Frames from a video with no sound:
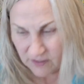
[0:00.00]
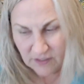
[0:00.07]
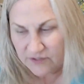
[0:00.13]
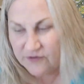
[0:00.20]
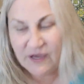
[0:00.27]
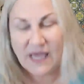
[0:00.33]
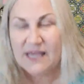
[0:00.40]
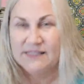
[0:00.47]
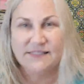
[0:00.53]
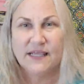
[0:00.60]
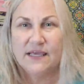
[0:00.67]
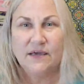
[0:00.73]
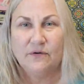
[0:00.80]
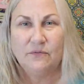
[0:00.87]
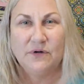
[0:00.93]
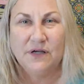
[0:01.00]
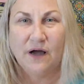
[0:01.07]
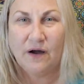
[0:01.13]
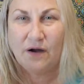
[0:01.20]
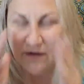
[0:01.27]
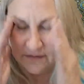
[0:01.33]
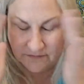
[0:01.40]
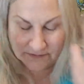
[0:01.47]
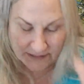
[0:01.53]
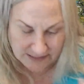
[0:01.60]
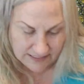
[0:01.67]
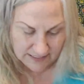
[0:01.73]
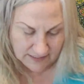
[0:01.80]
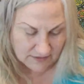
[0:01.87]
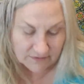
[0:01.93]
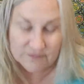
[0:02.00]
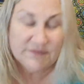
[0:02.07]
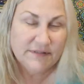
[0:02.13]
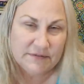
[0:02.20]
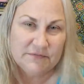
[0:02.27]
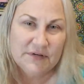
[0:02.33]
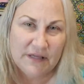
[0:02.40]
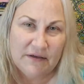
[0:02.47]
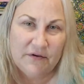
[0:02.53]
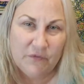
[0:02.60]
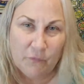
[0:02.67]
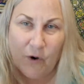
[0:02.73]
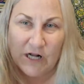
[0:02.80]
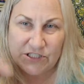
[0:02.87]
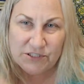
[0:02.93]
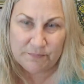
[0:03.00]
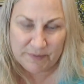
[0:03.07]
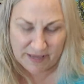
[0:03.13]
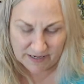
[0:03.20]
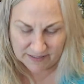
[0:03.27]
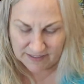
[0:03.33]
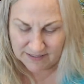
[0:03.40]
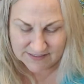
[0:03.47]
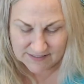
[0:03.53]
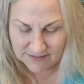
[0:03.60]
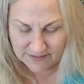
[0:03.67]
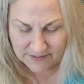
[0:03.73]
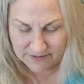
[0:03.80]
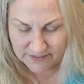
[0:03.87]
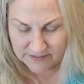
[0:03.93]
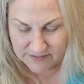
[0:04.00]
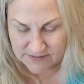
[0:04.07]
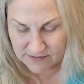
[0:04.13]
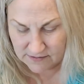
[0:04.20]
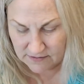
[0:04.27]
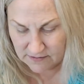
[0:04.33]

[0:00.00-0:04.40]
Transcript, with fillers: You guys, it was, oh, anyhow, it watch it back. It's hilarious.